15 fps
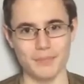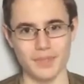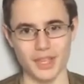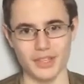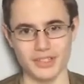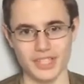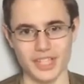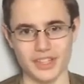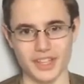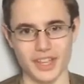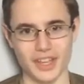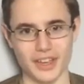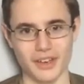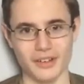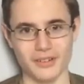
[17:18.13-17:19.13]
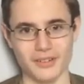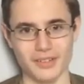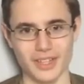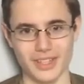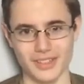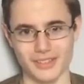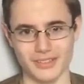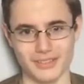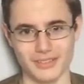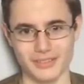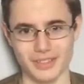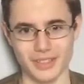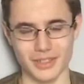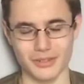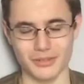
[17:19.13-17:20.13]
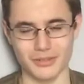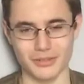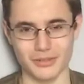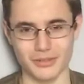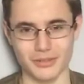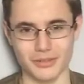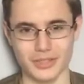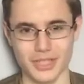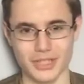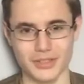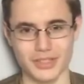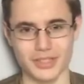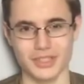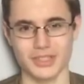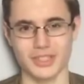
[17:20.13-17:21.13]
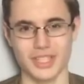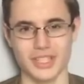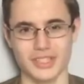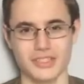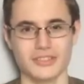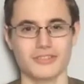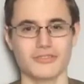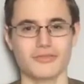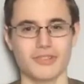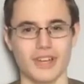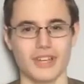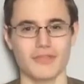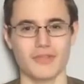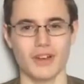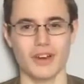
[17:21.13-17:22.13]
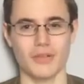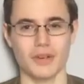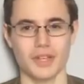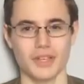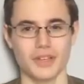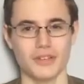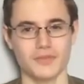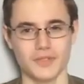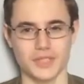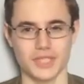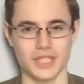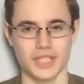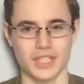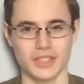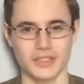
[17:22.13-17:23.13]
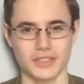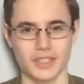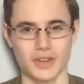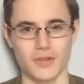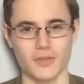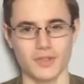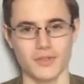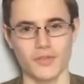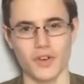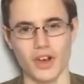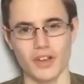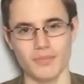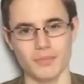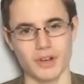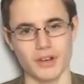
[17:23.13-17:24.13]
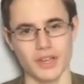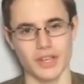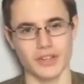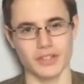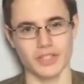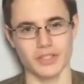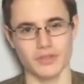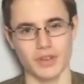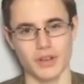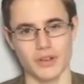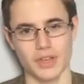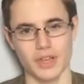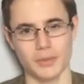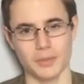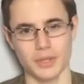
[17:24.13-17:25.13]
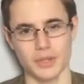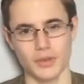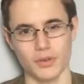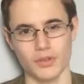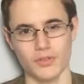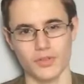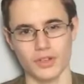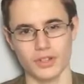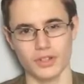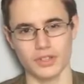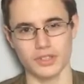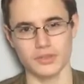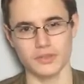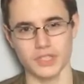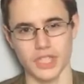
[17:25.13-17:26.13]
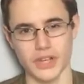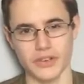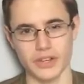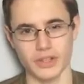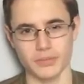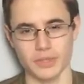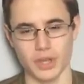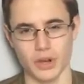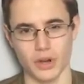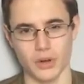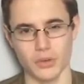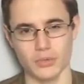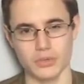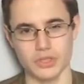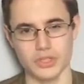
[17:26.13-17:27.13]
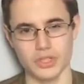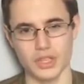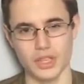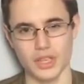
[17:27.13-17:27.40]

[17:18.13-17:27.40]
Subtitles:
Go check that out. In all seriousness, it's a great railway. Go visit it yourself. It's a 5-mile heritage railway up in Norfolk. Goes from Sheringham to Holt.